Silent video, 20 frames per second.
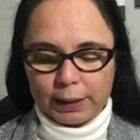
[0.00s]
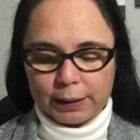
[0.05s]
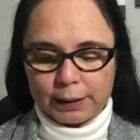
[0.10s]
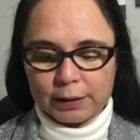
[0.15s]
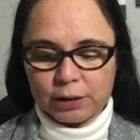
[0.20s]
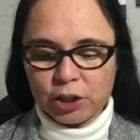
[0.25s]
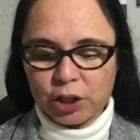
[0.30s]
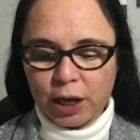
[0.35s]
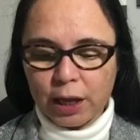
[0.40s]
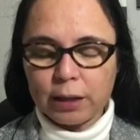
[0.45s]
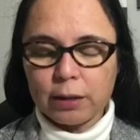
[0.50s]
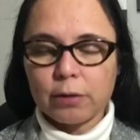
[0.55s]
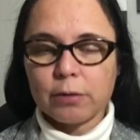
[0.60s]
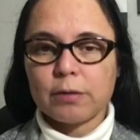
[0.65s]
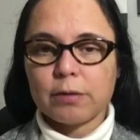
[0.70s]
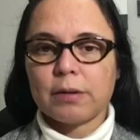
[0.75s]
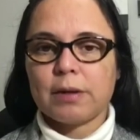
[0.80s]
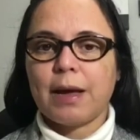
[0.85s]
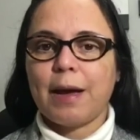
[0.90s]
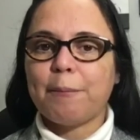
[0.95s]

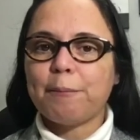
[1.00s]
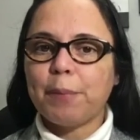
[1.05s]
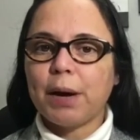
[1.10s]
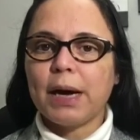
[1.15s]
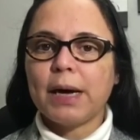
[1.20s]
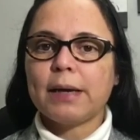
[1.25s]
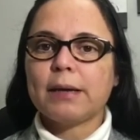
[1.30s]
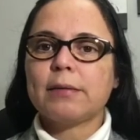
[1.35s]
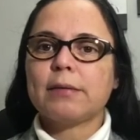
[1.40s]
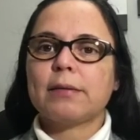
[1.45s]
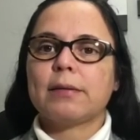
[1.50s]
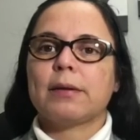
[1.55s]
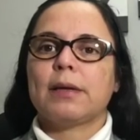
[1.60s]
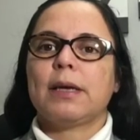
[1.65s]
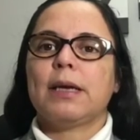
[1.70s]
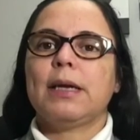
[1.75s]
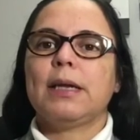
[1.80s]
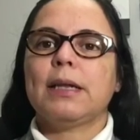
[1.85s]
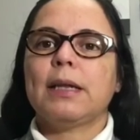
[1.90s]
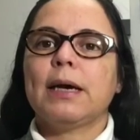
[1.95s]
jealousy abides
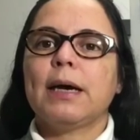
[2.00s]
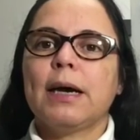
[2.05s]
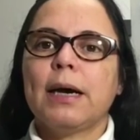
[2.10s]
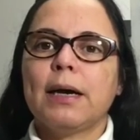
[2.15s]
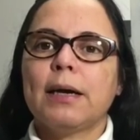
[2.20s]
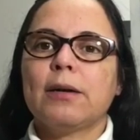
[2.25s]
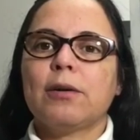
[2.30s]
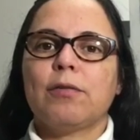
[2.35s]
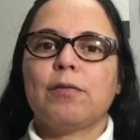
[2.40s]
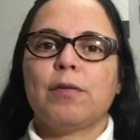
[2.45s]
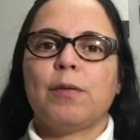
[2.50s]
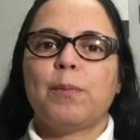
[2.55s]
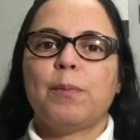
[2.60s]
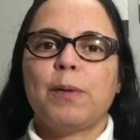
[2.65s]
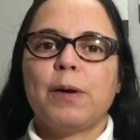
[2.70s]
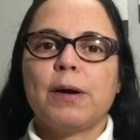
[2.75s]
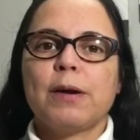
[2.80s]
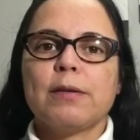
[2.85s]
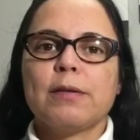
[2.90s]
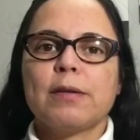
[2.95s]
in the heart of a
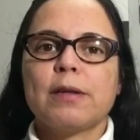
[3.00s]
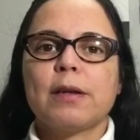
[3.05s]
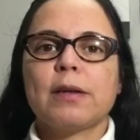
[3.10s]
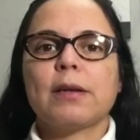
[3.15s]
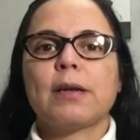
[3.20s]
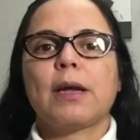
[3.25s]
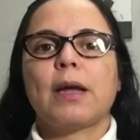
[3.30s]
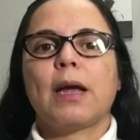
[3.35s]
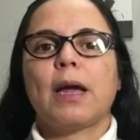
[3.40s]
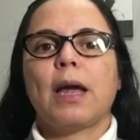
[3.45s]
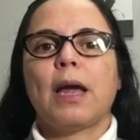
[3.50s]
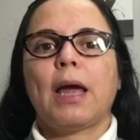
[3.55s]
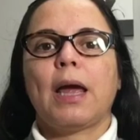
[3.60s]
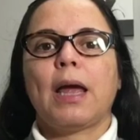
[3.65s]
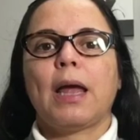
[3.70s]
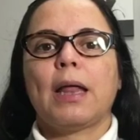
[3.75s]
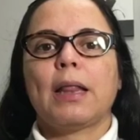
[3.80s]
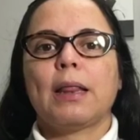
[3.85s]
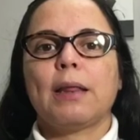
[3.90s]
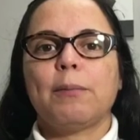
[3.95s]
person,
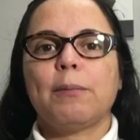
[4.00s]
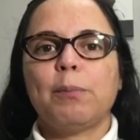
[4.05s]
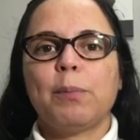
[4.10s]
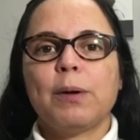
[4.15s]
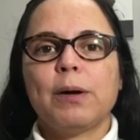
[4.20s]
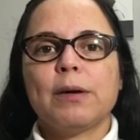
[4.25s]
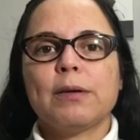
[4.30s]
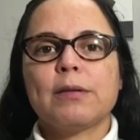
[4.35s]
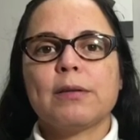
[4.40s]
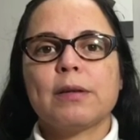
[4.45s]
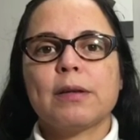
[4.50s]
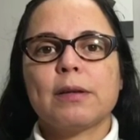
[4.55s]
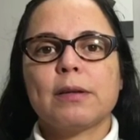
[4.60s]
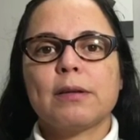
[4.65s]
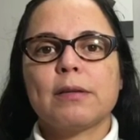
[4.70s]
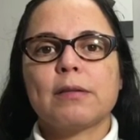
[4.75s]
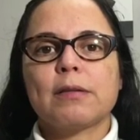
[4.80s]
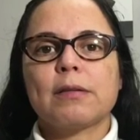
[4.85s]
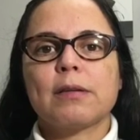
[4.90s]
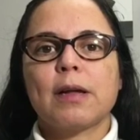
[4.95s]
the person
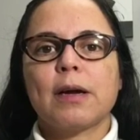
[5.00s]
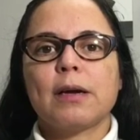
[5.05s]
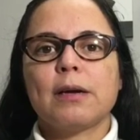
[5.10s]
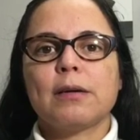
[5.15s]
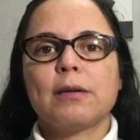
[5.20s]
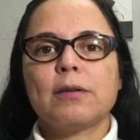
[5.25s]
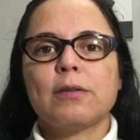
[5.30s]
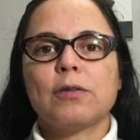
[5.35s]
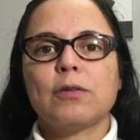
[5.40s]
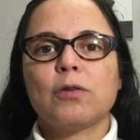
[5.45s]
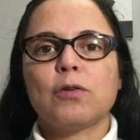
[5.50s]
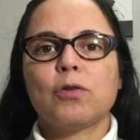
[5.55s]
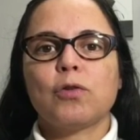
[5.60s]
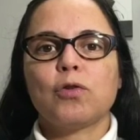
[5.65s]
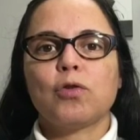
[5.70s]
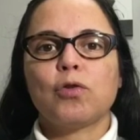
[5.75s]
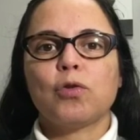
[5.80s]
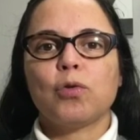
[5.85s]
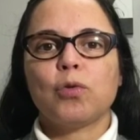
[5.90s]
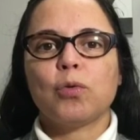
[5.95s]
starts
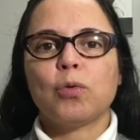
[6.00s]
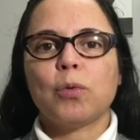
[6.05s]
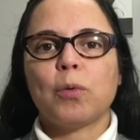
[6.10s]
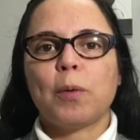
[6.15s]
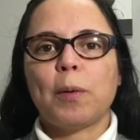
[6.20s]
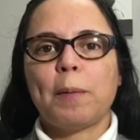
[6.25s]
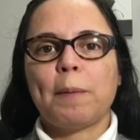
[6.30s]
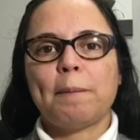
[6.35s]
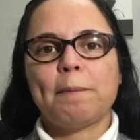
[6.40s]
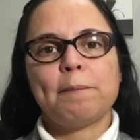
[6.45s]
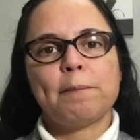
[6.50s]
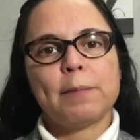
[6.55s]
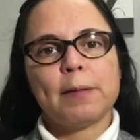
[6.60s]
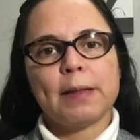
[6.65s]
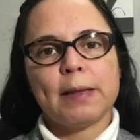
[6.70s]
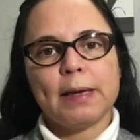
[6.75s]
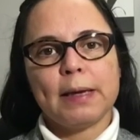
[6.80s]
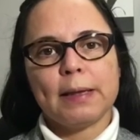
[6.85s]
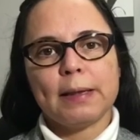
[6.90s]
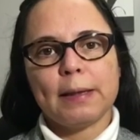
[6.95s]
to
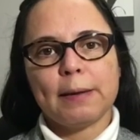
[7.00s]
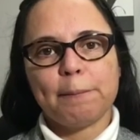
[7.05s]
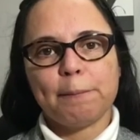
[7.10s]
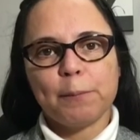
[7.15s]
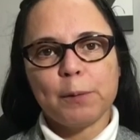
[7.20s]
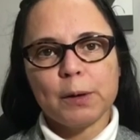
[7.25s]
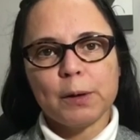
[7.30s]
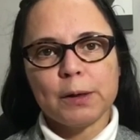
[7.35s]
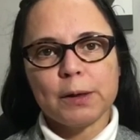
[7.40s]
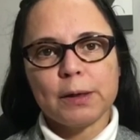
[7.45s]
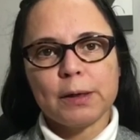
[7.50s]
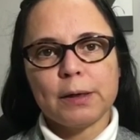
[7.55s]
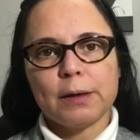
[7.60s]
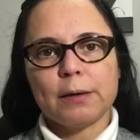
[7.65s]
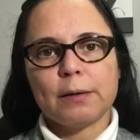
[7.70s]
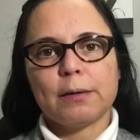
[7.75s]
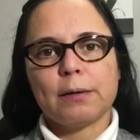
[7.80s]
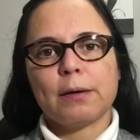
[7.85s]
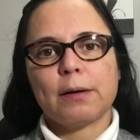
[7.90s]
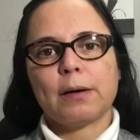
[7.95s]
plan a murder,
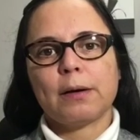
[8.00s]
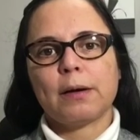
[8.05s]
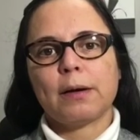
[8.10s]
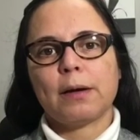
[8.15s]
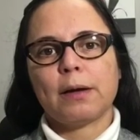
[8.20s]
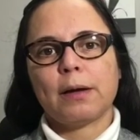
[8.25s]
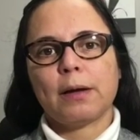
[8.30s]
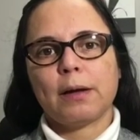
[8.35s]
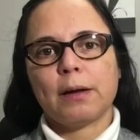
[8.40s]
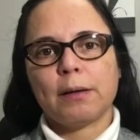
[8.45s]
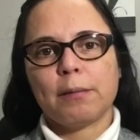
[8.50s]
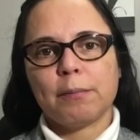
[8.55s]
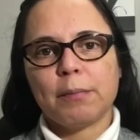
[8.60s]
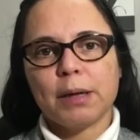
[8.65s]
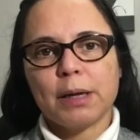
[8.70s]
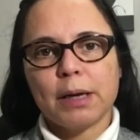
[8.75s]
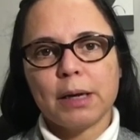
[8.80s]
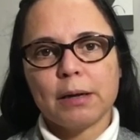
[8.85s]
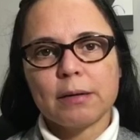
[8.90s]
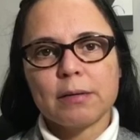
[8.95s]

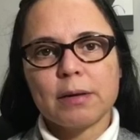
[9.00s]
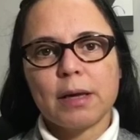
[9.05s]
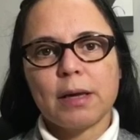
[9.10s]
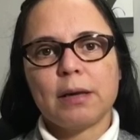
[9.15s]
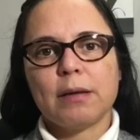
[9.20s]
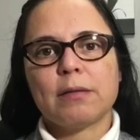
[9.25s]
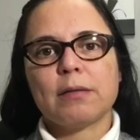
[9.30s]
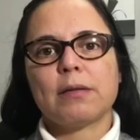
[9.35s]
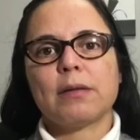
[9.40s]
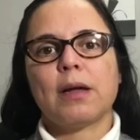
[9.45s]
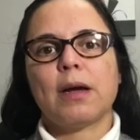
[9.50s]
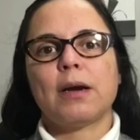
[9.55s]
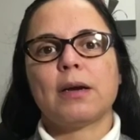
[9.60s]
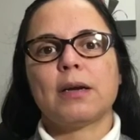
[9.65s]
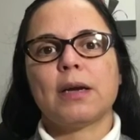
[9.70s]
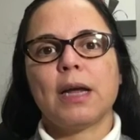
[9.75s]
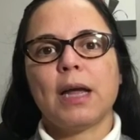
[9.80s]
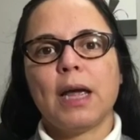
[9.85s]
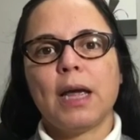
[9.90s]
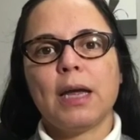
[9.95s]
because he starts
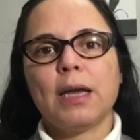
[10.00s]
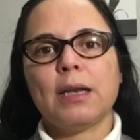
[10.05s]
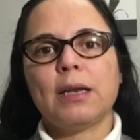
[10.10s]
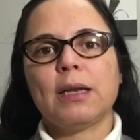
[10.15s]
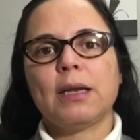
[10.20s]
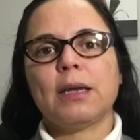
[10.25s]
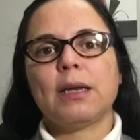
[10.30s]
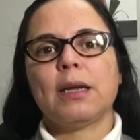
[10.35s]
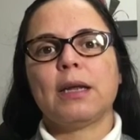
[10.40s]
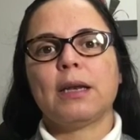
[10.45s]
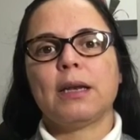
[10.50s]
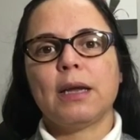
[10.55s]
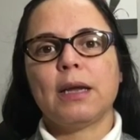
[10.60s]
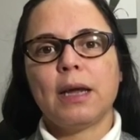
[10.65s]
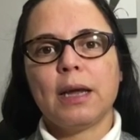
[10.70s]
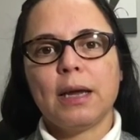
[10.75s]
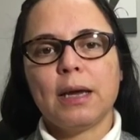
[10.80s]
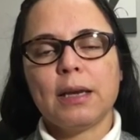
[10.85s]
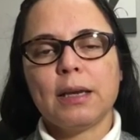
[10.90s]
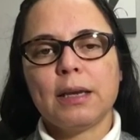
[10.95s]
hating,
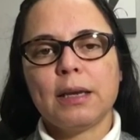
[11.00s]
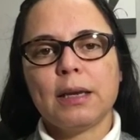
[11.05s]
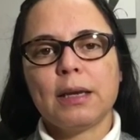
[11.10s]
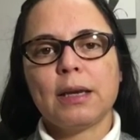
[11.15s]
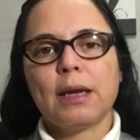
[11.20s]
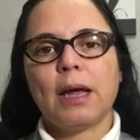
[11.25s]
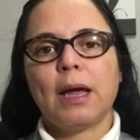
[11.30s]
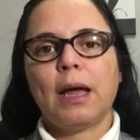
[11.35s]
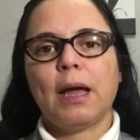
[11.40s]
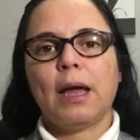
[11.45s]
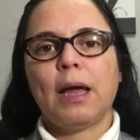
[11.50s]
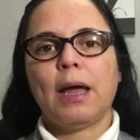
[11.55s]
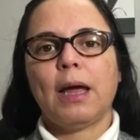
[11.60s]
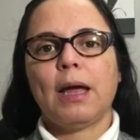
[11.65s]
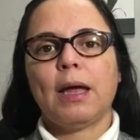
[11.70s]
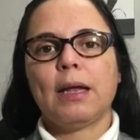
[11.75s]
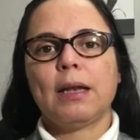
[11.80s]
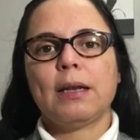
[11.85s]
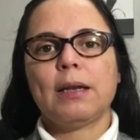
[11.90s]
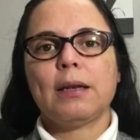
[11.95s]

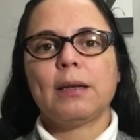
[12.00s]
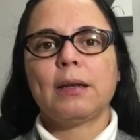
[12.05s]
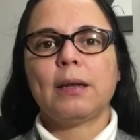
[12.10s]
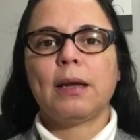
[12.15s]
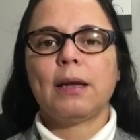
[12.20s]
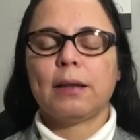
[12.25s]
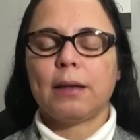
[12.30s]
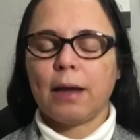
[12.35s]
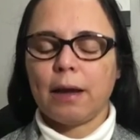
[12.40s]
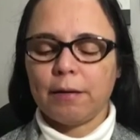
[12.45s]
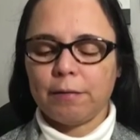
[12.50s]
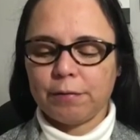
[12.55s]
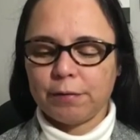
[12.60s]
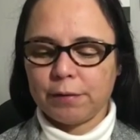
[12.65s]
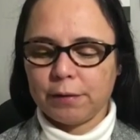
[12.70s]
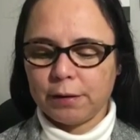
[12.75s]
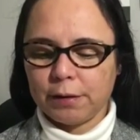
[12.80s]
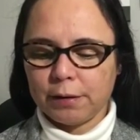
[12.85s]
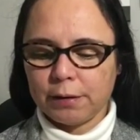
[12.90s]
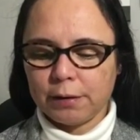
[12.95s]
and then
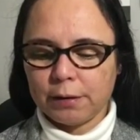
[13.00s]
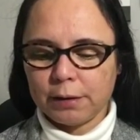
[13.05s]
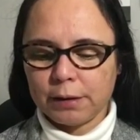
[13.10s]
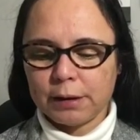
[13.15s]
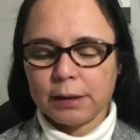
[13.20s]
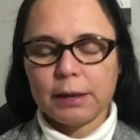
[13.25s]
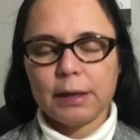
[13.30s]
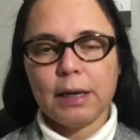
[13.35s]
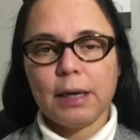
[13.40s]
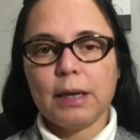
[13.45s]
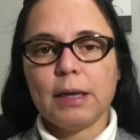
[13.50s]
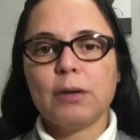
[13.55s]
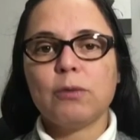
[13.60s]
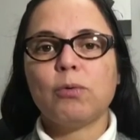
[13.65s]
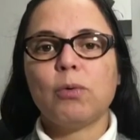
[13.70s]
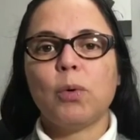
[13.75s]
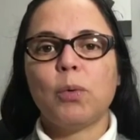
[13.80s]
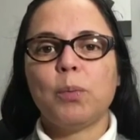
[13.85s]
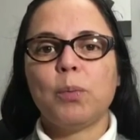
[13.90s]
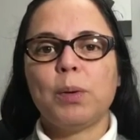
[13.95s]
after the end
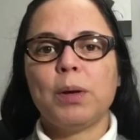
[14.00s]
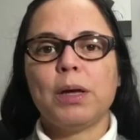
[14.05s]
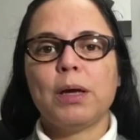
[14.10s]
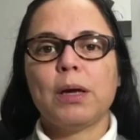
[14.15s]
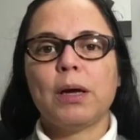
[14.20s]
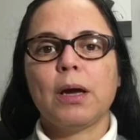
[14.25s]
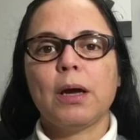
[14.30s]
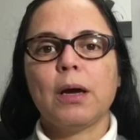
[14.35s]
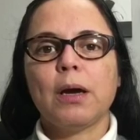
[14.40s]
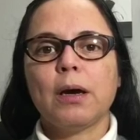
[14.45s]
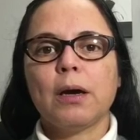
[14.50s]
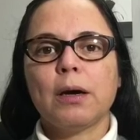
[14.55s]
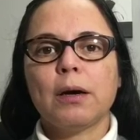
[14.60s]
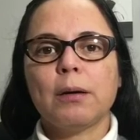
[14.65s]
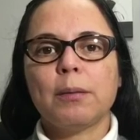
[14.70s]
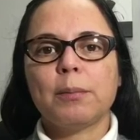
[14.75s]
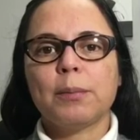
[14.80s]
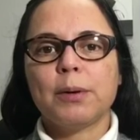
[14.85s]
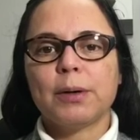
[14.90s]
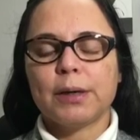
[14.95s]
will be a
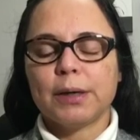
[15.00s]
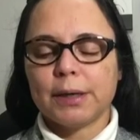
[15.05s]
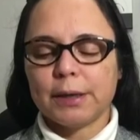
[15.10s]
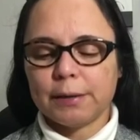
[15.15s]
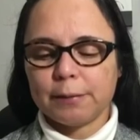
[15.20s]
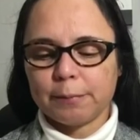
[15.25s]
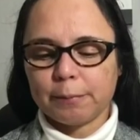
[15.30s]
murder.